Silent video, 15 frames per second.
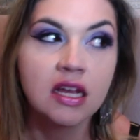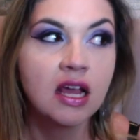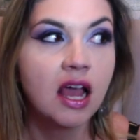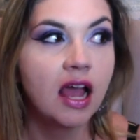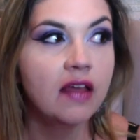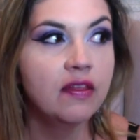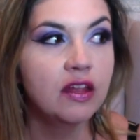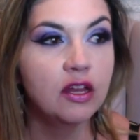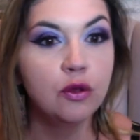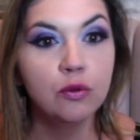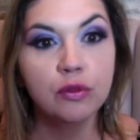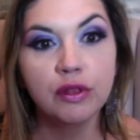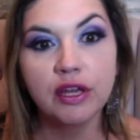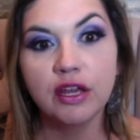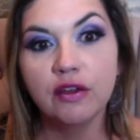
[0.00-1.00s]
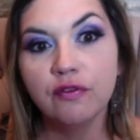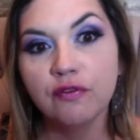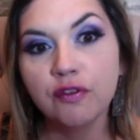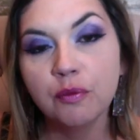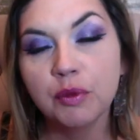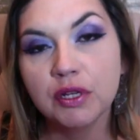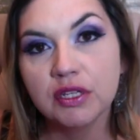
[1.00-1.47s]
And then you leave
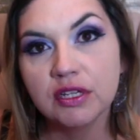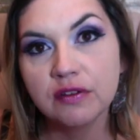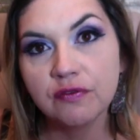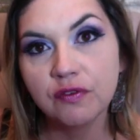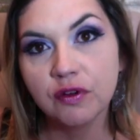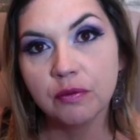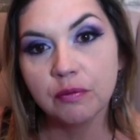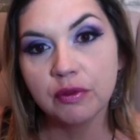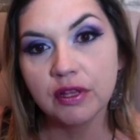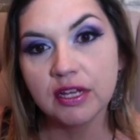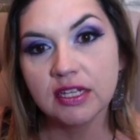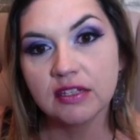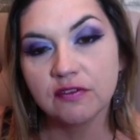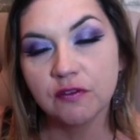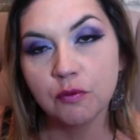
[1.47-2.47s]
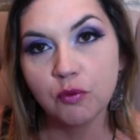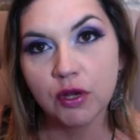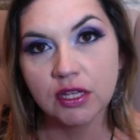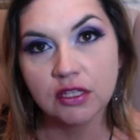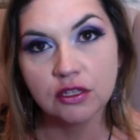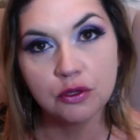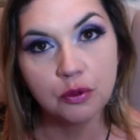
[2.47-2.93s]
from a different place from
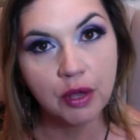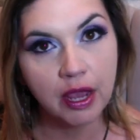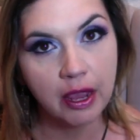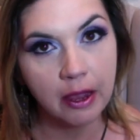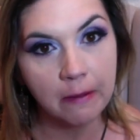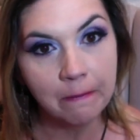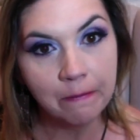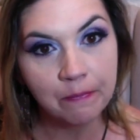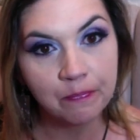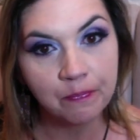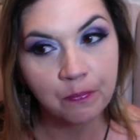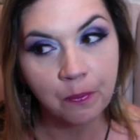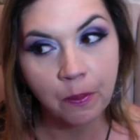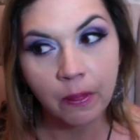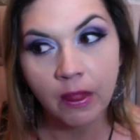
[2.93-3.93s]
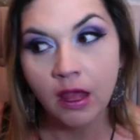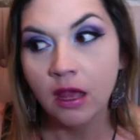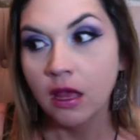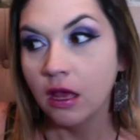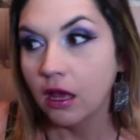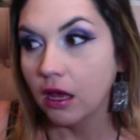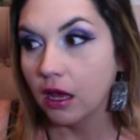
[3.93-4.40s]
whence you came
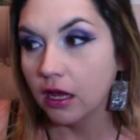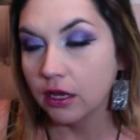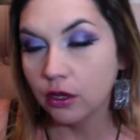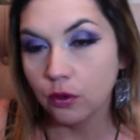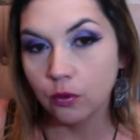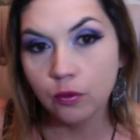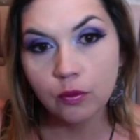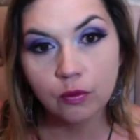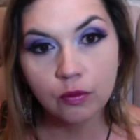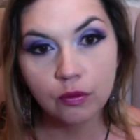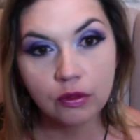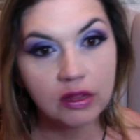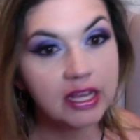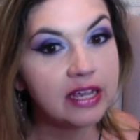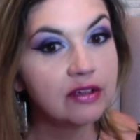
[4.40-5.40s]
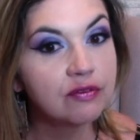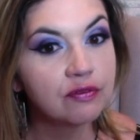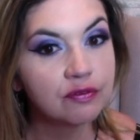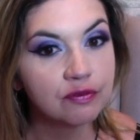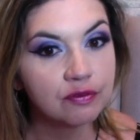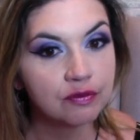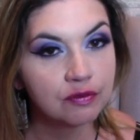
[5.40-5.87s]
and you
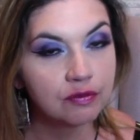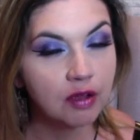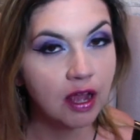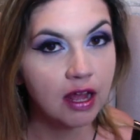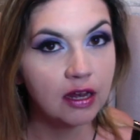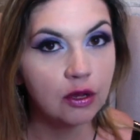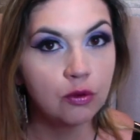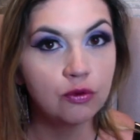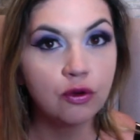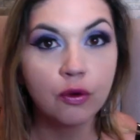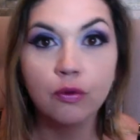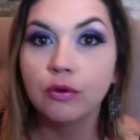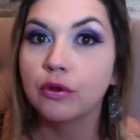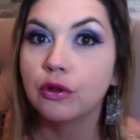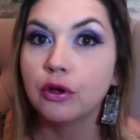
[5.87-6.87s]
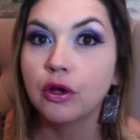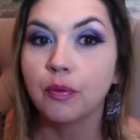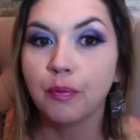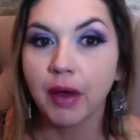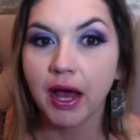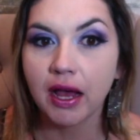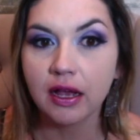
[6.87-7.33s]
leave and you don't look
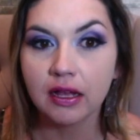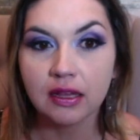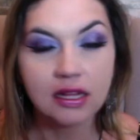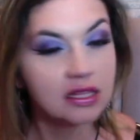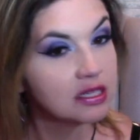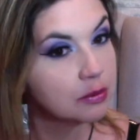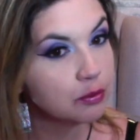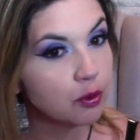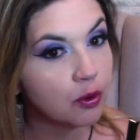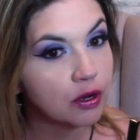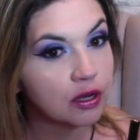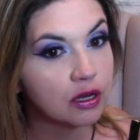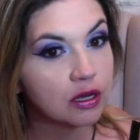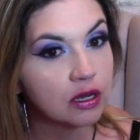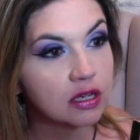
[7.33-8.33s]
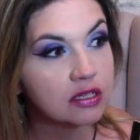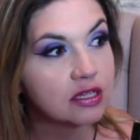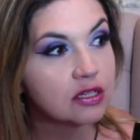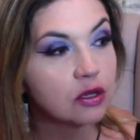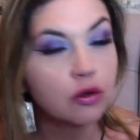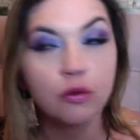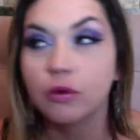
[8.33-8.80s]
back. And that's important because I
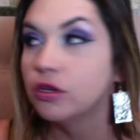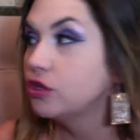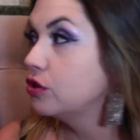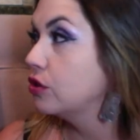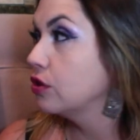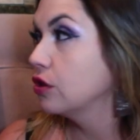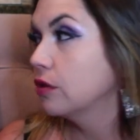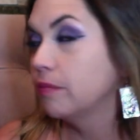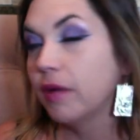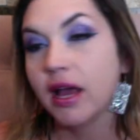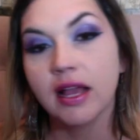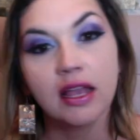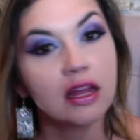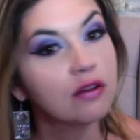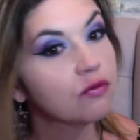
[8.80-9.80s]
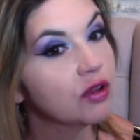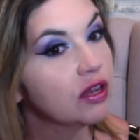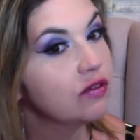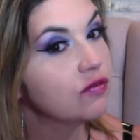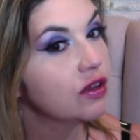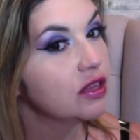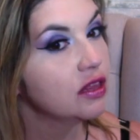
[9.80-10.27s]
don't want you to look back and
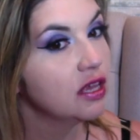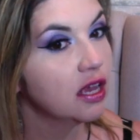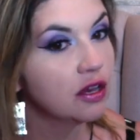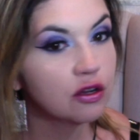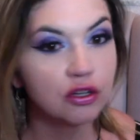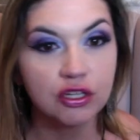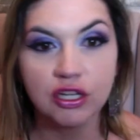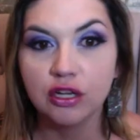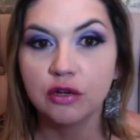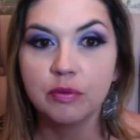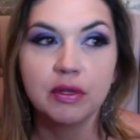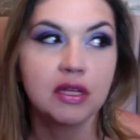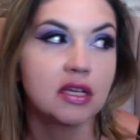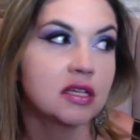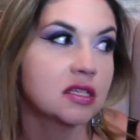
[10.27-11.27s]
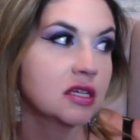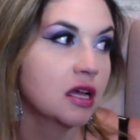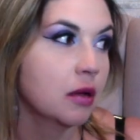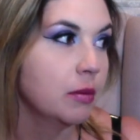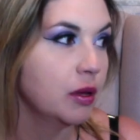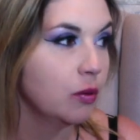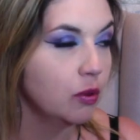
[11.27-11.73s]
re-invite the energy or to be like, is it
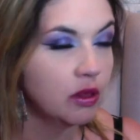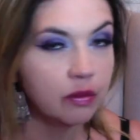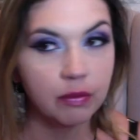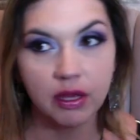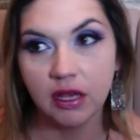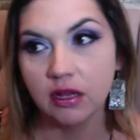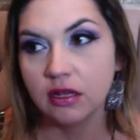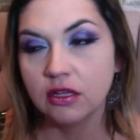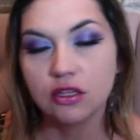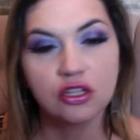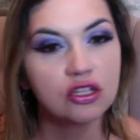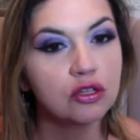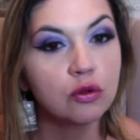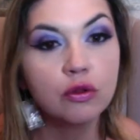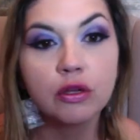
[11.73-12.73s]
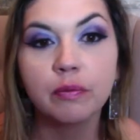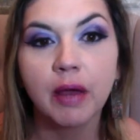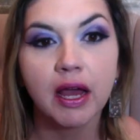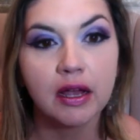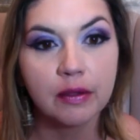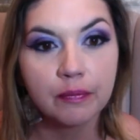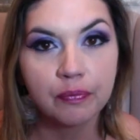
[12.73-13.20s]
coming with me? And you just don't look
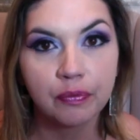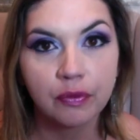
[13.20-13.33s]
back.